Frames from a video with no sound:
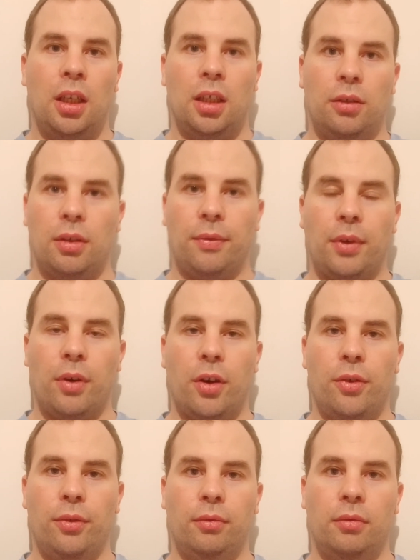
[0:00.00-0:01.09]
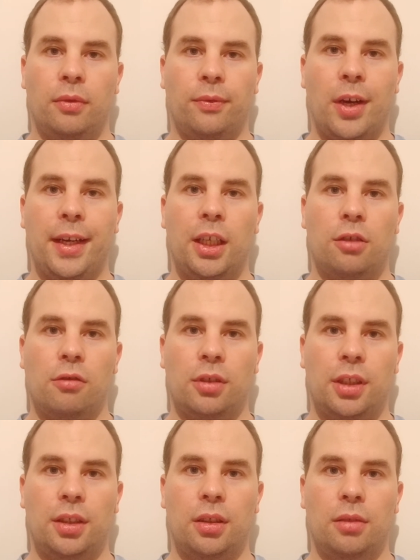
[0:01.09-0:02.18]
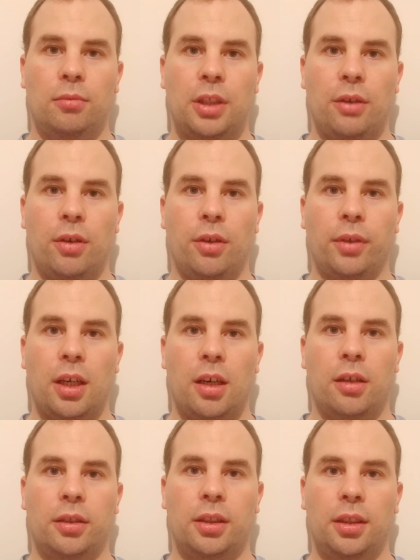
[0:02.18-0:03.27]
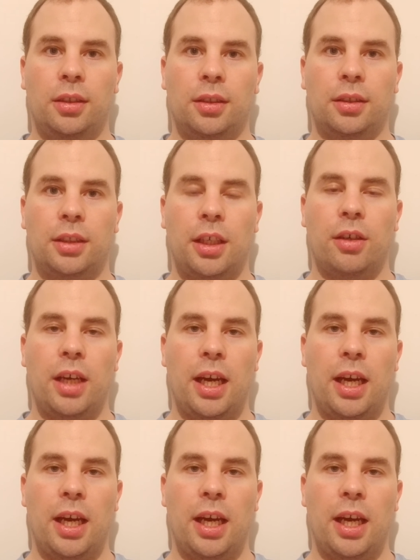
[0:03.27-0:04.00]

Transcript: They have their own financial systems, their own currencies, etc.